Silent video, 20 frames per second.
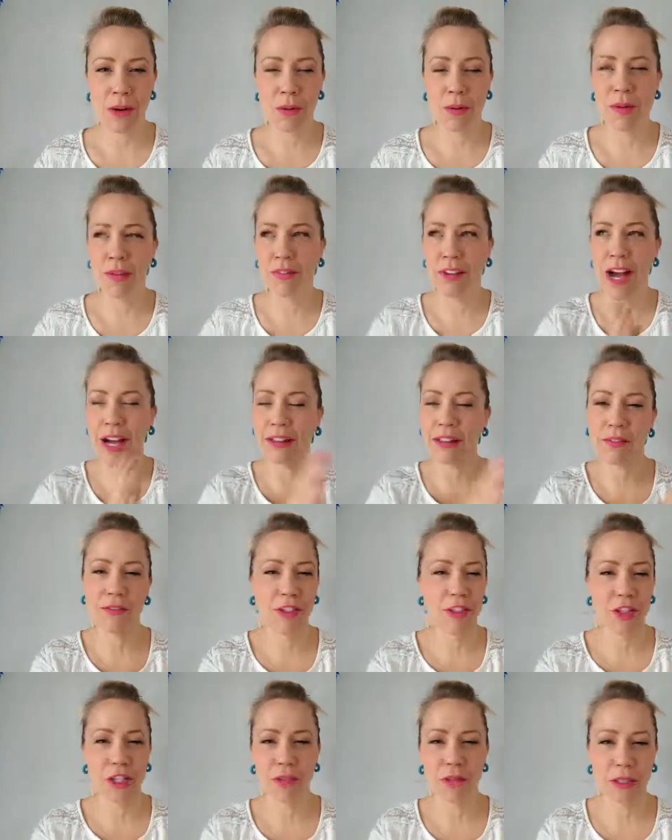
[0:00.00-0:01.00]
we've got the
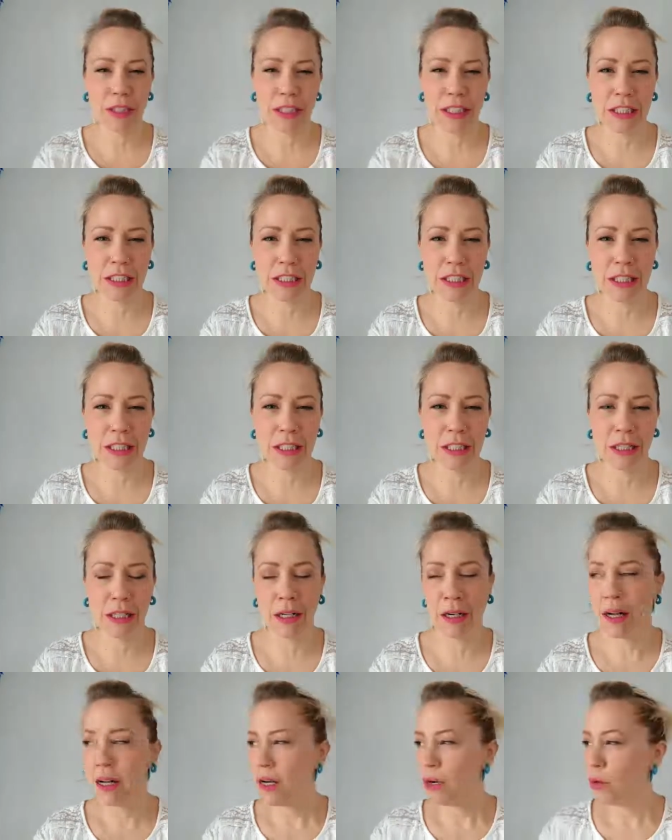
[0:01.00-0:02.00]
vision really clear,